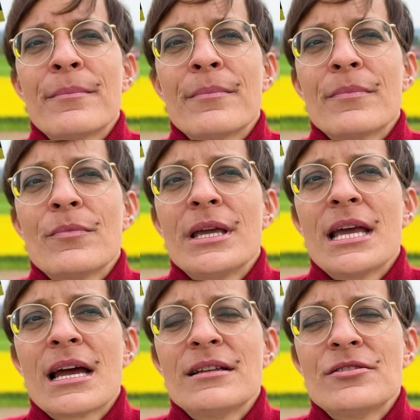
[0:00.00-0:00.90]
we
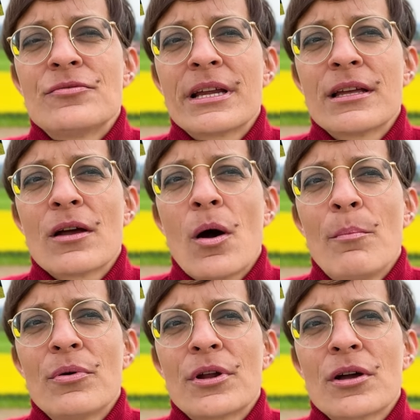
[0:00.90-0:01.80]
had a drink up
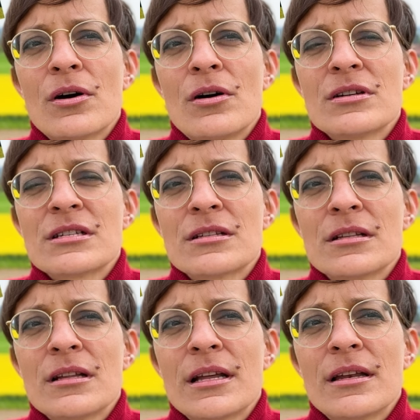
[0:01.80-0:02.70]
on a
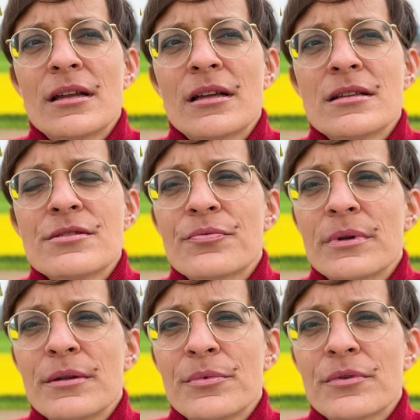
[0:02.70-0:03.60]
castle, and it's
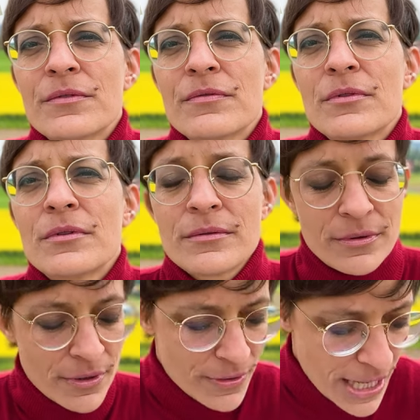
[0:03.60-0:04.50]
really beautiful,
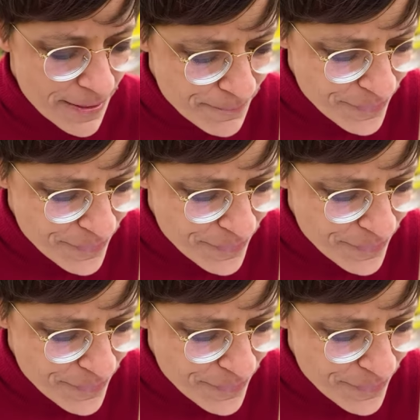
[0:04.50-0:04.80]
okay?